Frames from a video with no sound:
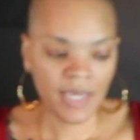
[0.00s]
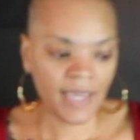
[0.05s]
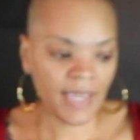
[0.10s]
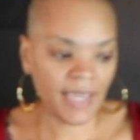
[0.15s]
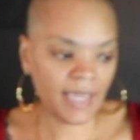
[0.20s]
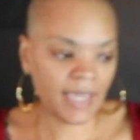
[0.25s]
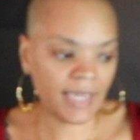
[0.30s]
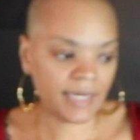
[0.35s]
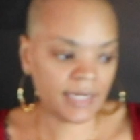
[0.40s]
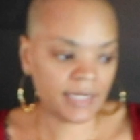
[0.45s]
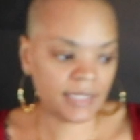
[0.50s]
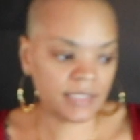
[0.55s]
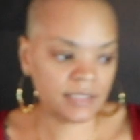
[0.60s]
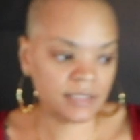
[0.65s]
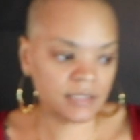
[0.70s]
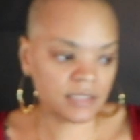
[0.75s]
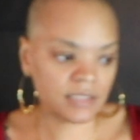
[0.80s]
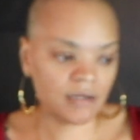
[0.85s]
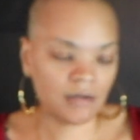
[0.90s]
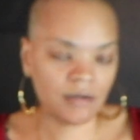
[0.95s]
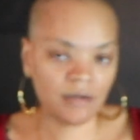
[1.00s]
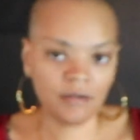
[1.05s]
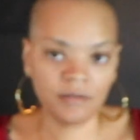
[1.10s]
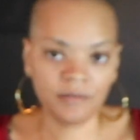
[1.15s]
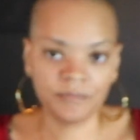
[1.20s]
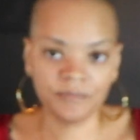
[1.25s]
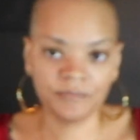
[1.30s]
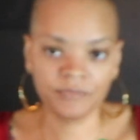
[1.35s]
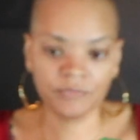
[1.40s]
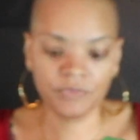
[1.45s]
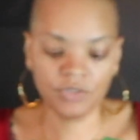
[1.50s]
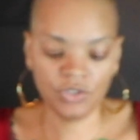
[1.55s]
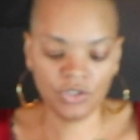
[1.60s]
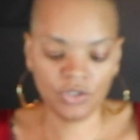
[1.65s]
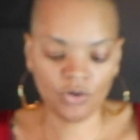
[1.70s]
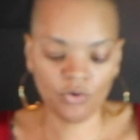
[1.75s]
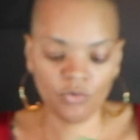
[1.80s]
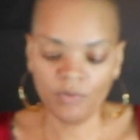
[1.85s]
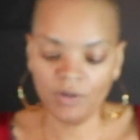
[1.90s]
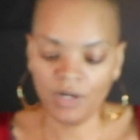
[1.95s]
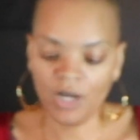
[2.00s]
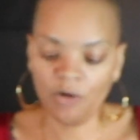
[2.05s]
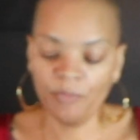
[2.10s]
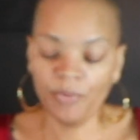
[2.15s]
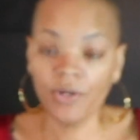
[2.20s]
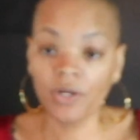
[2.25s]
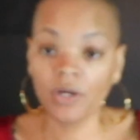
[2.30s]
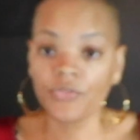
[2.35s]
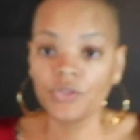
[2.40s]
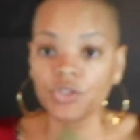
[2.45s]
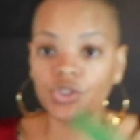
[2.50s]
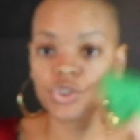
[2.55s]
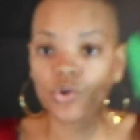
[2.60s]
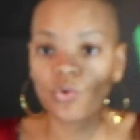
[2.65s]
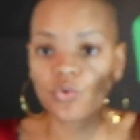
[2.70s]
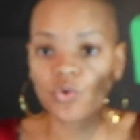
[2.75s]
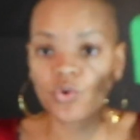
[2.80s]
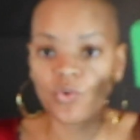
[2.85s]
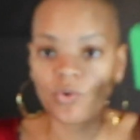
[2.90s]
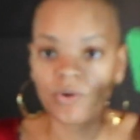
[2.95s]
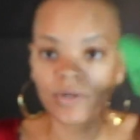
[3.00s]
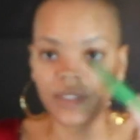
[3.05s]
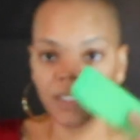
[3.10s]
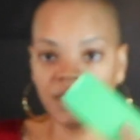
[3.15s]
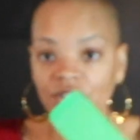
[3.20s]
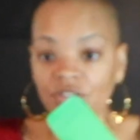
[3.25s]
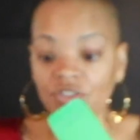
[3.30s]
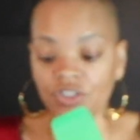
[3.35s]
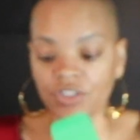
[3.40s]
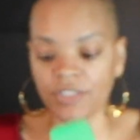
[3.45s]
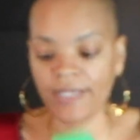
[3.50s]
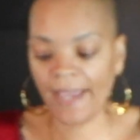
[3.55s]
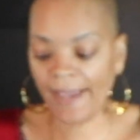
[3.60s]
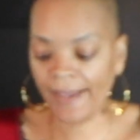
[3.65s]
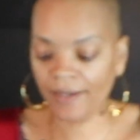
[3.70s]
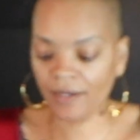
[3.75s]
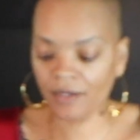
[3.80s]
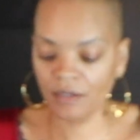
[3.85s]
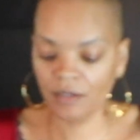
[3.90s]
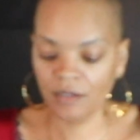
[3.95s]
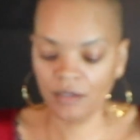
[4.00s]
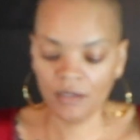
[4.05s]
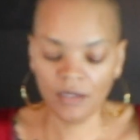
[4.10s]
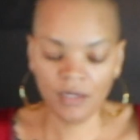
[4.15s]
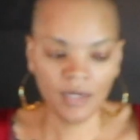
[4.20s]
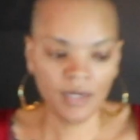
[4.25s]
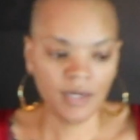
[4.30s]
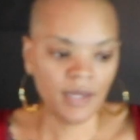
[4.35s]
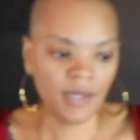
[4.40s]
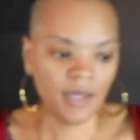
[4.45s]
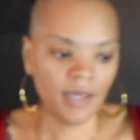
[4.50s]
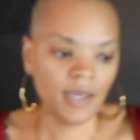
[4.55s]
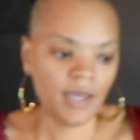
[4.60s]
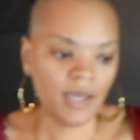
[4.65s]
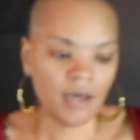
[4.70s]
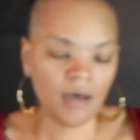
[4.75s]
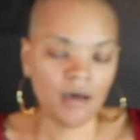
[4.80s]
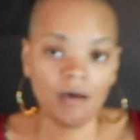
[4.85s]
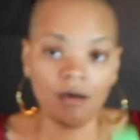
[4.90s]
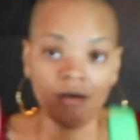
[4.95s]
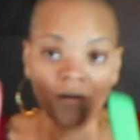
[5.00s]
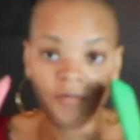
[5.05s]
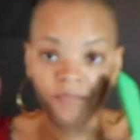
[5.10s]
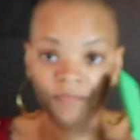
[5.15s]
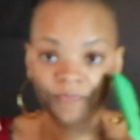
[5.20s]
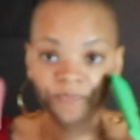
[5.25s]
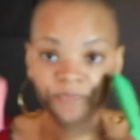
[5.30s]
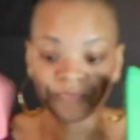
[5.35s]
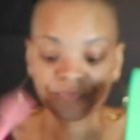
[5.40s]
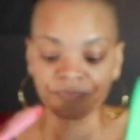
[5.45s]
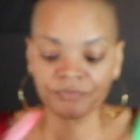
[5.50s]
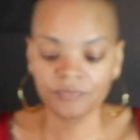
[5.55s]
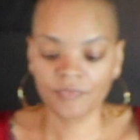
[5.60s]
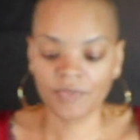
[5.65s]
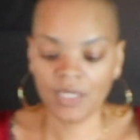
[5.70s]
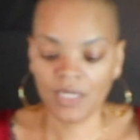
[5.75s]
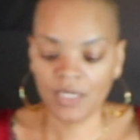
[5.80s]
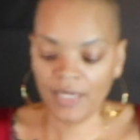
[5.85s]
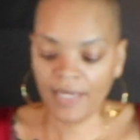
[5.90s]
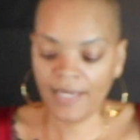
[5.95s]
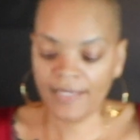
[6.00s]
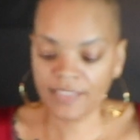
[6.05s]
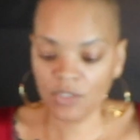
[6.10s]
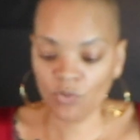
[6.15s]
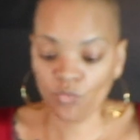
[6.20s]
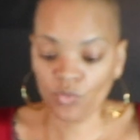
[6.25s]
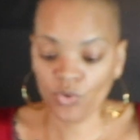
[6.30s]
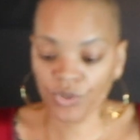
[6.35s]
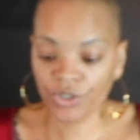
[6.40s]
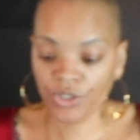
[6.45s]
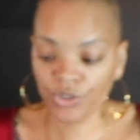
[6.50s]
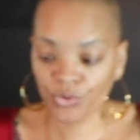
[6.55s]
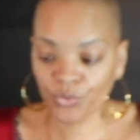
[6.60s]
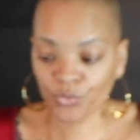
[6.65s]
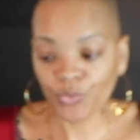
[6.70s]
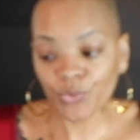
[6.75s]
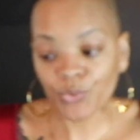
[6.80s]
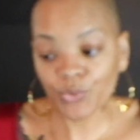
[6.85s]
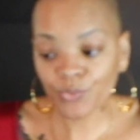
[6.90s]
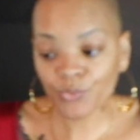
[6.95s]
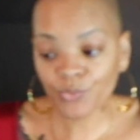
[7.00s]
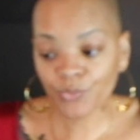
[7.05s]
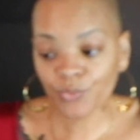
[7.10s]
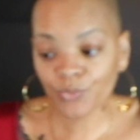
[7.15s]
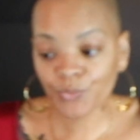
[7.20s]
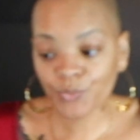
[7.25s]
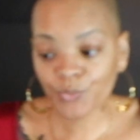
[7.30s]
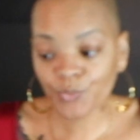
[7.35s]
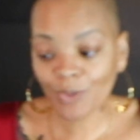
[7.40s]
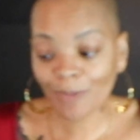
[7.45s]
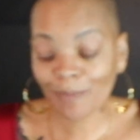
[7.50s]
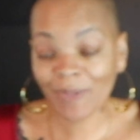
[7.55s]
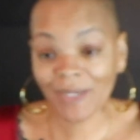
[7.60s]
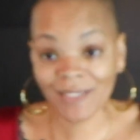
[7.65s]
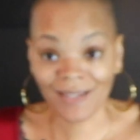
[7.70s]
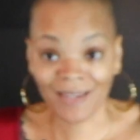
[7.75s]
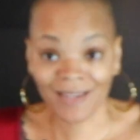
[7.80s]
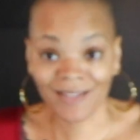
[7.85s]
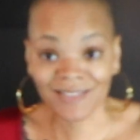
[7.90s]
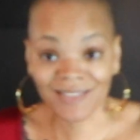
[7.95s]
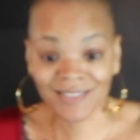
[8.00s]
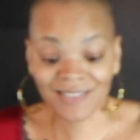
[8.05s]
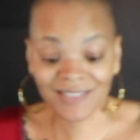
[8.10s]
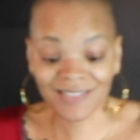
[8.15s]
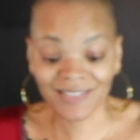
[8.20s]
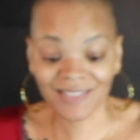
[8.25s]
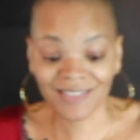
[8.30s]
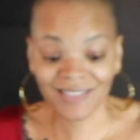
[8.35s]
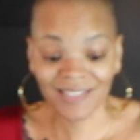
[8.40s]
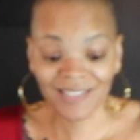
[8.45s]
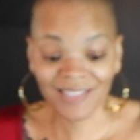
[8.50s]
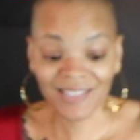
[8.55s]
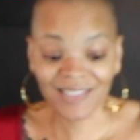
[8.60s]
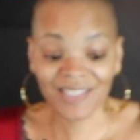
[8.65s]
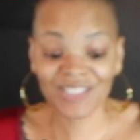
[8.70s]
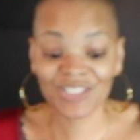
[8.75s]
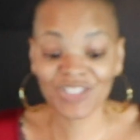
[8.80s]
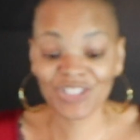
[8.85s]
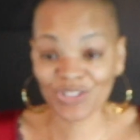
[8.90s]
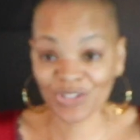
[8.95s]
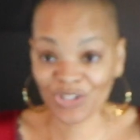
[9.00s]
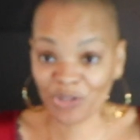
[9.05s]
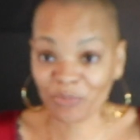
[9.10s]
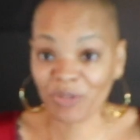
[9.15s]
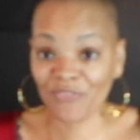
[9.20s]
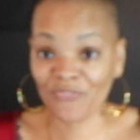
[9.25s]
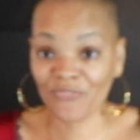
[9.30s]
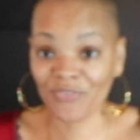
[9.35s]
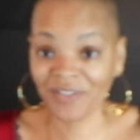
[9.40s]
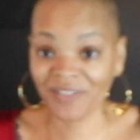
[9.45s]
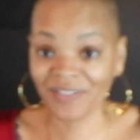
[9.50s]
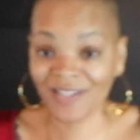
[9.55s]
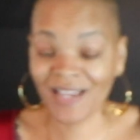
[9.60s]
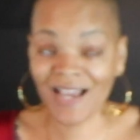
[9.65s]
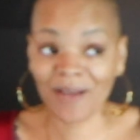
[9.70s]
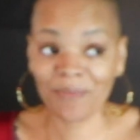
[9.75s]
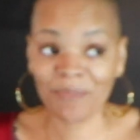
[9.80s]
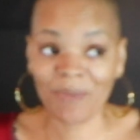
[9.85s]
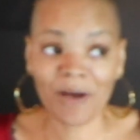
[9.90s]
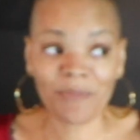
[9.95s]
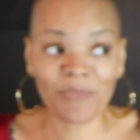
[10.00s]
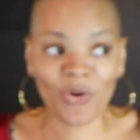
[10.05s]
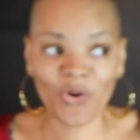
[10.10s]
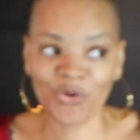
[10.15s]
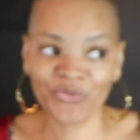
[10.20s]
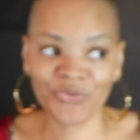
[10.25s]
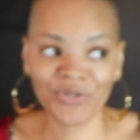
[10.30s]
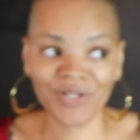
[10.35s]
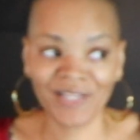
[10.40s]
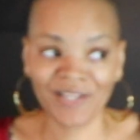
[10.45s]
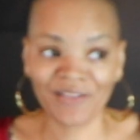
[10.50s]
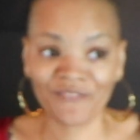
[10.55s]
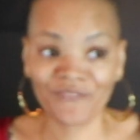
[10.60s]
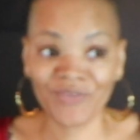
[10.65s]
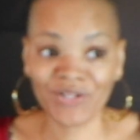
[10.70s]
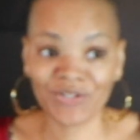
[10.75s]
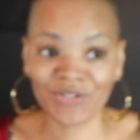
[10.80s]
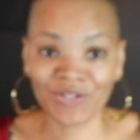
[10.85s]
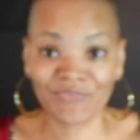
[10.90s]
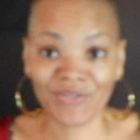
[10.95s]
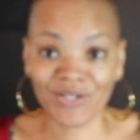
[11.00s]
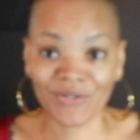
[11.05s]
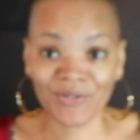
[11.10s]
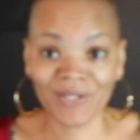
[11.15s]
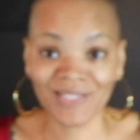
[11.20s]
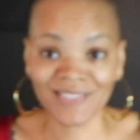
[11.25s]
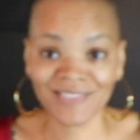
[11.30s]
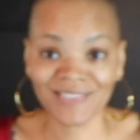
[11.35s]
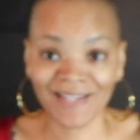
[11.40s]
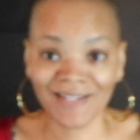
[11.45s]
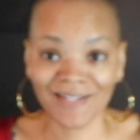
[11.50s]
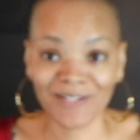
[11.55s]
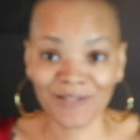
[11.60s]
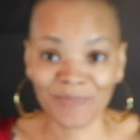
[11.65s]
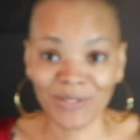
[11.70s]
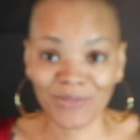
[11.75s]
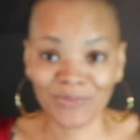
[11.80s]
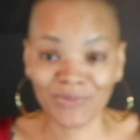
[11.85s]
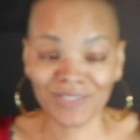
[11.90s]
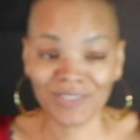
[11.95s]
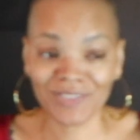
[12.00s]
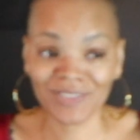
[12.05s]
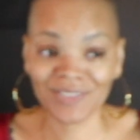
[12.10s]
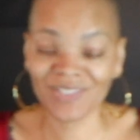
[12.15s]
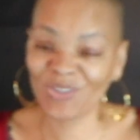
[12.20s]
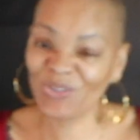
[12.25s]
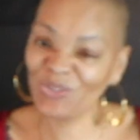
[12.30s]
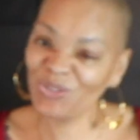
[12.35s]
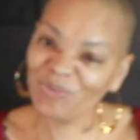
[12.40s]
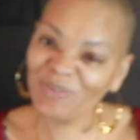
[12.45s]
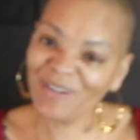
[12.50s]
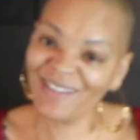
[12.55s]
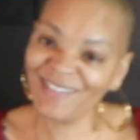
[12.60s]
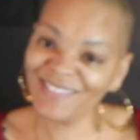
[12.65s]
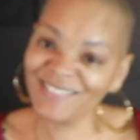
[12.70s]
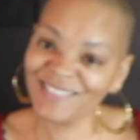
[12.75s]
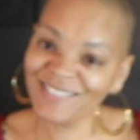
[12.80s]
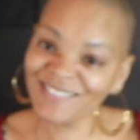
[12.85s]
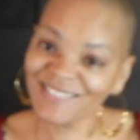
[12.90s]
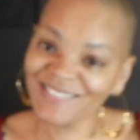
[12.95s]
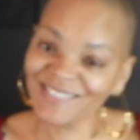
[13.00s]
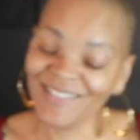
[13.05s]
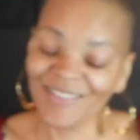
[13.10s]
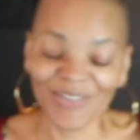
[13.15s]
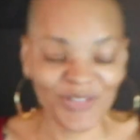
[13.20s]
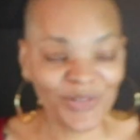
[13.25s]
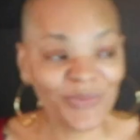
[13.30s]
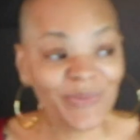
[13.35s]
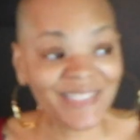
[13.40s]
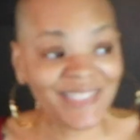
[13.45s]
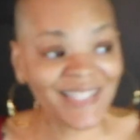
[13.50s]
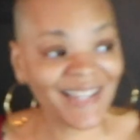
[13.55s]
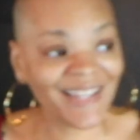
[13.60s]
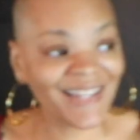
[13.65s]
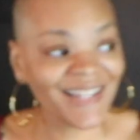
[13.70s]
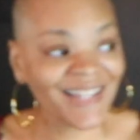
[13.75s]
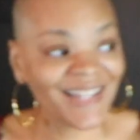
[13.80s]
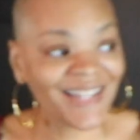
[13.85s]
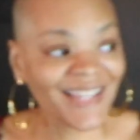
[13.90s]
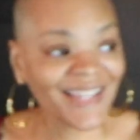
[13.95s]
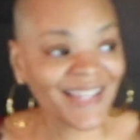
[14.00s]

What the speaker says: And you know, I'll put the total on each stack as I'm working through. But yes, this is going to be fun. I'm already very, very excited about this. Are you guys? Are you excited?